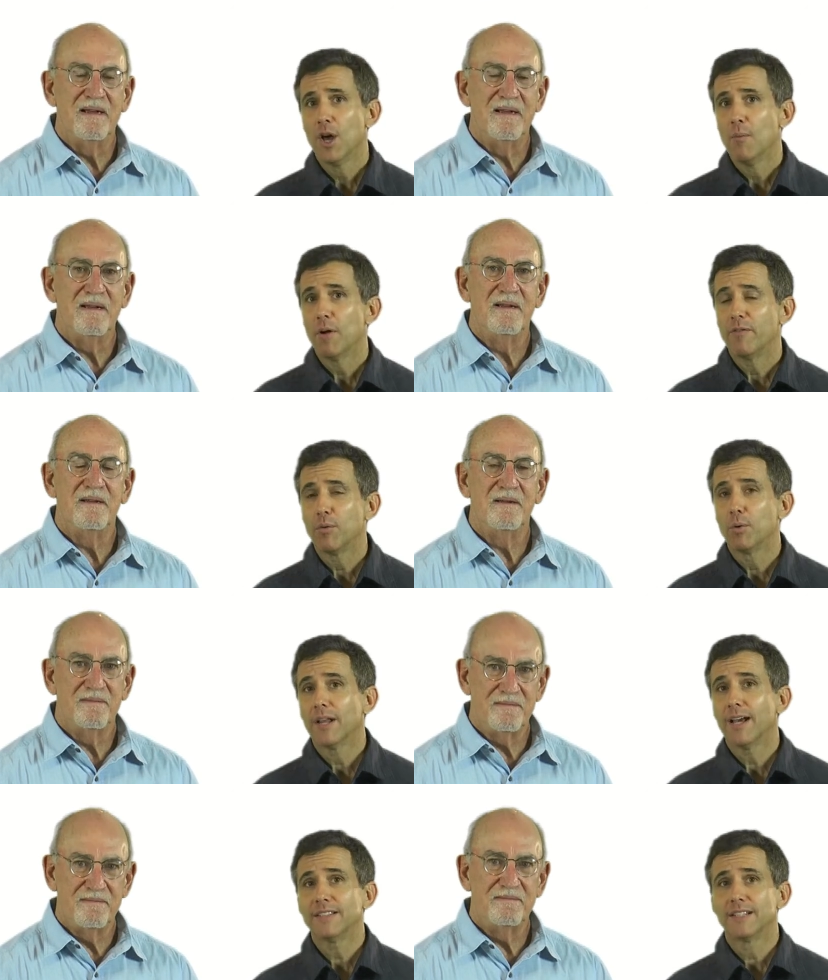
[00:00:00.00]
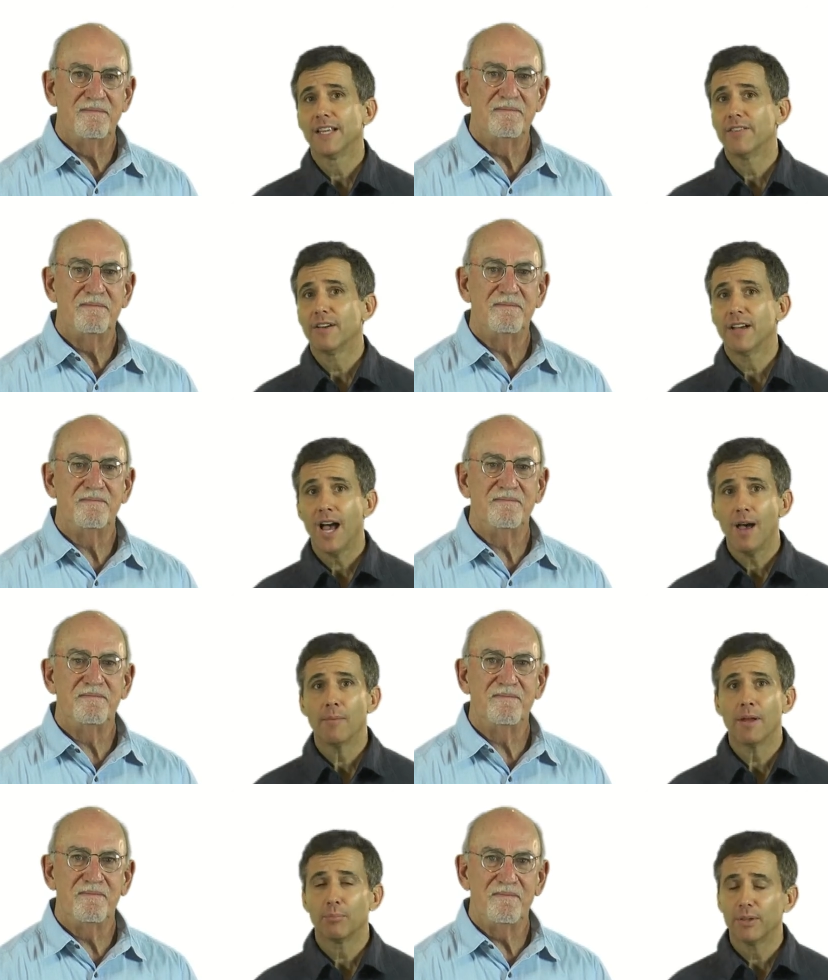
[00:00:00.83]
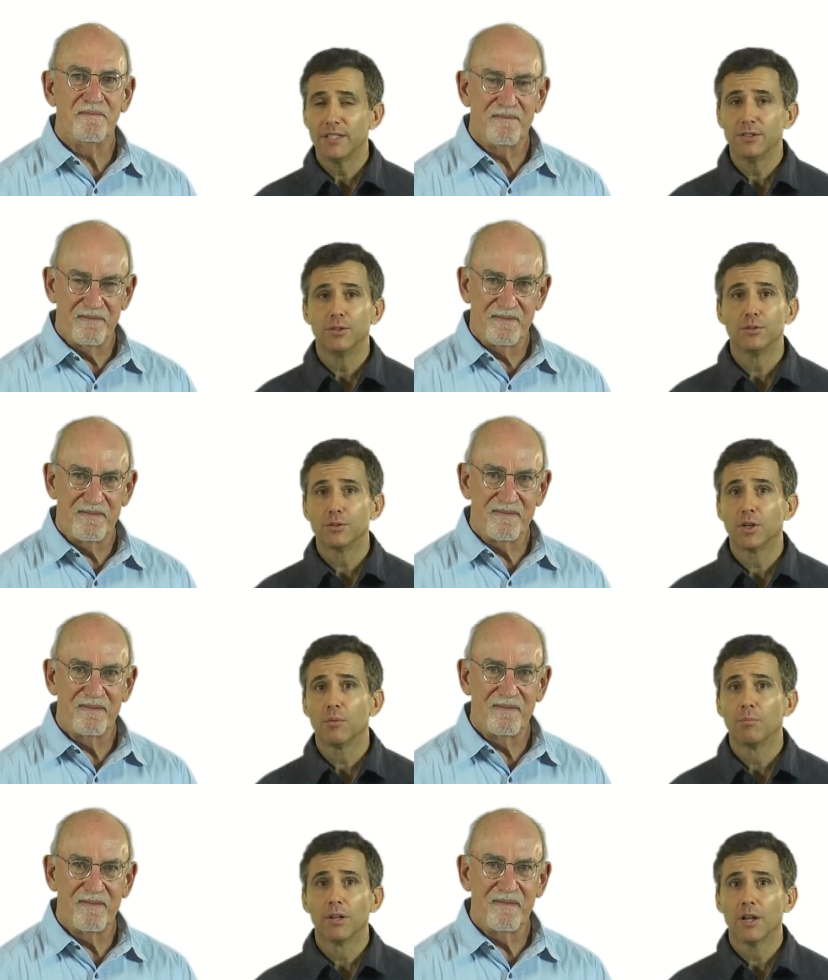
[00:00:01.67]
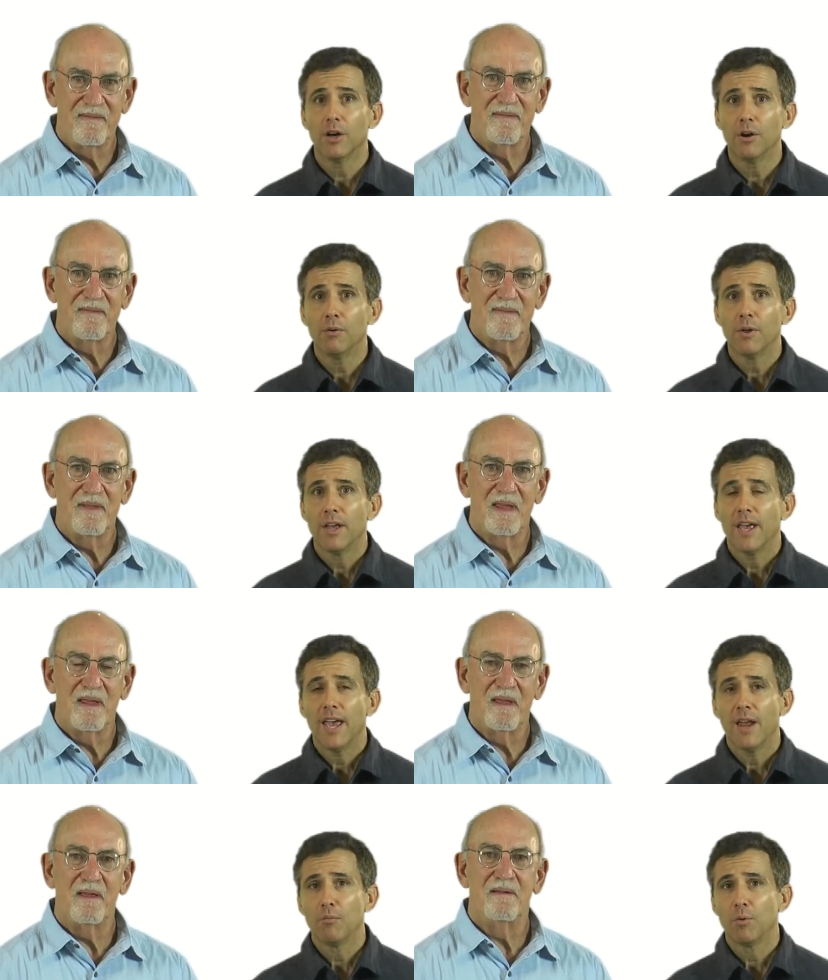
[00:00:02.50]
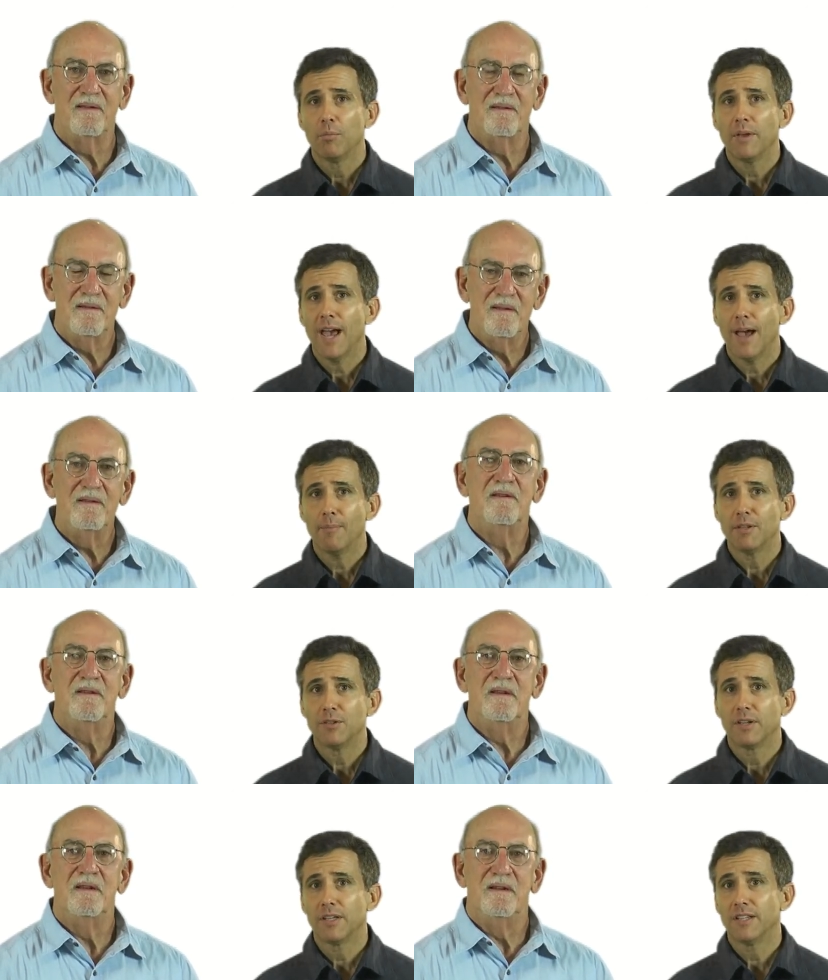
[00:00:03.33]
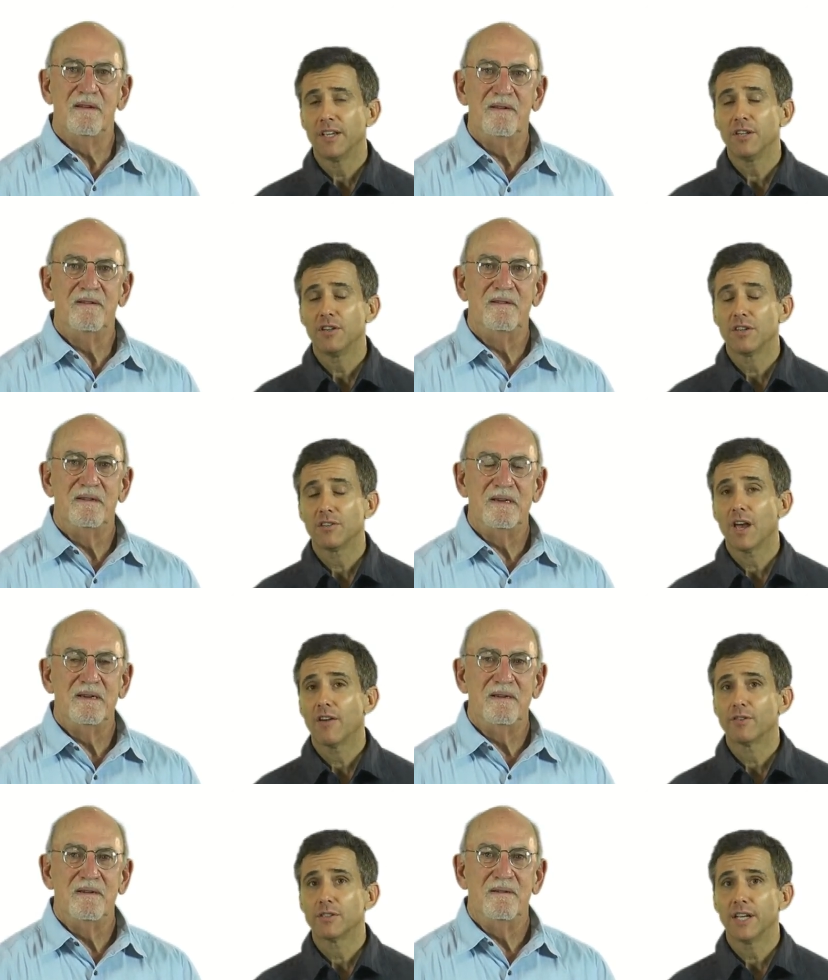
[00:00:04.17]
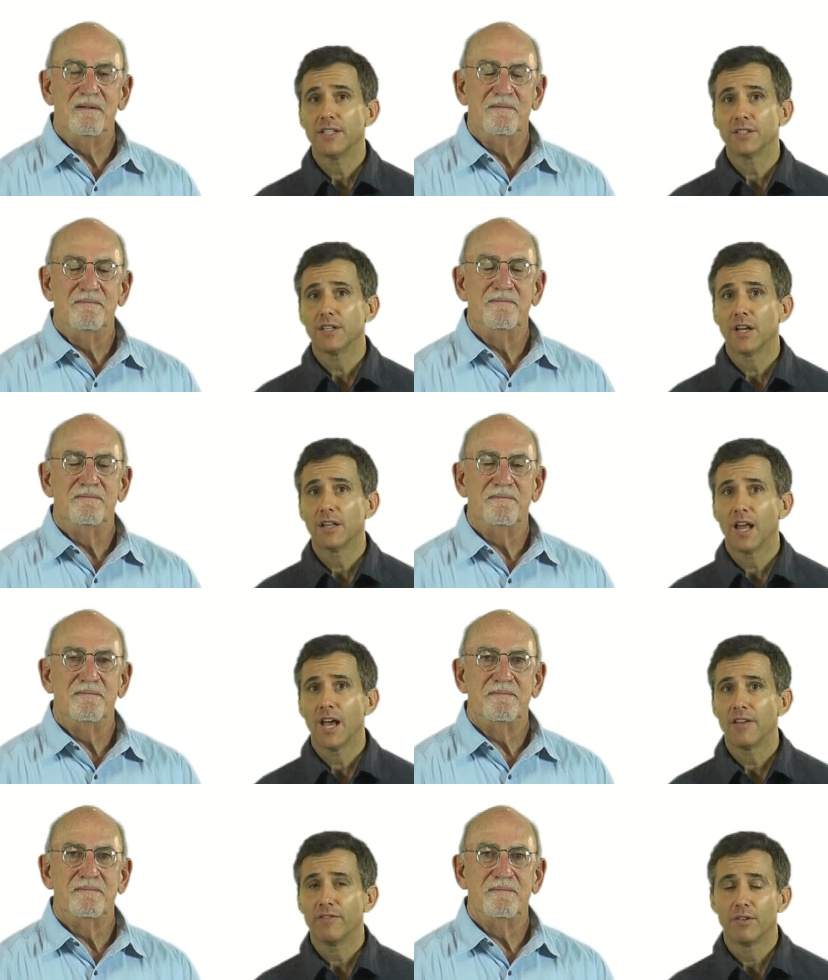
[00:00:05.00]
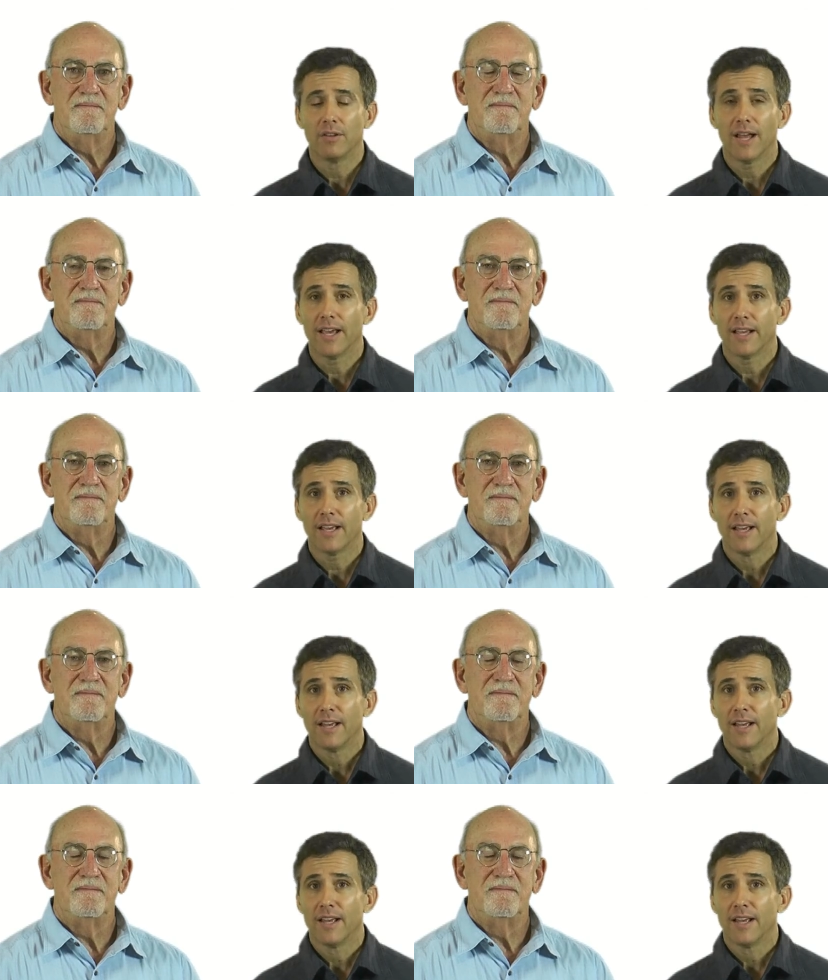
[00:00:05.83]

Speaker 1: But if you would like to leave a comment, please do so below, and we'll be happy to continue this conversation online if you'd like.